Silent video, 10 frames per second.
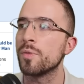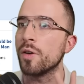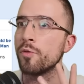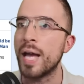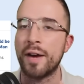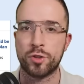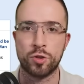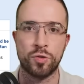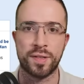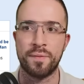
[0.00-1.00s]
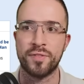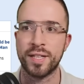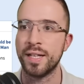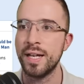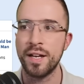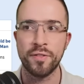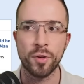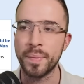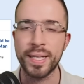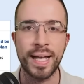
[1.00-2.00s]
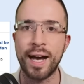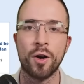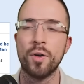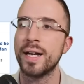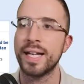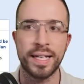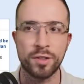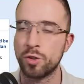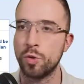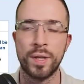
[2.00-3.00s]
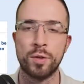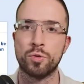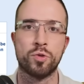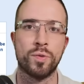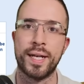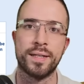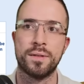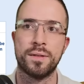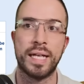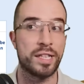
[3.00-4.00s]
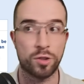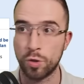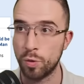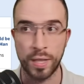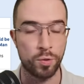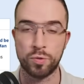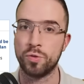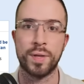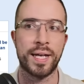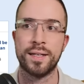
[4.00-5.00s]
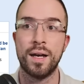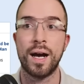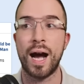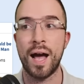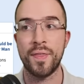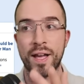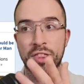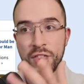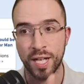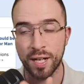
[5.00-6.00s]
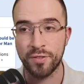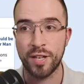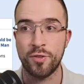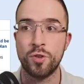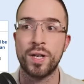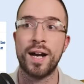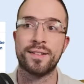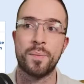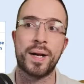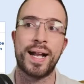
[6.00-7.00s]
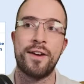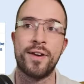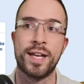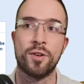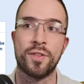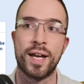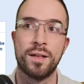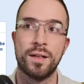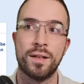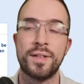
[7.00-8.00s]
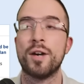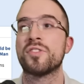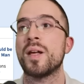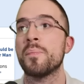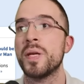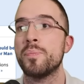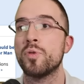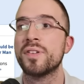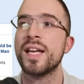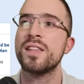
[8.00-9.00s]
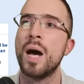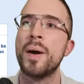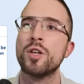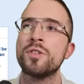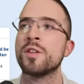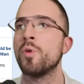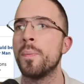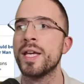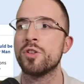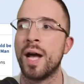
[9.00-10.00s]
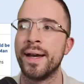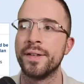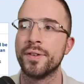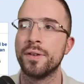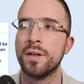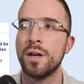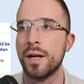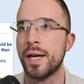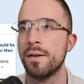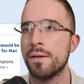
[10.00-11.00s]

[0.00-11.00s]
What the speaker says: of we have to do something. For me now, it's too little too late. It's too little too late. And I think I've given you guys some clarity on that. Now, some people will say, no, but Younes, we'll beat United. Okay,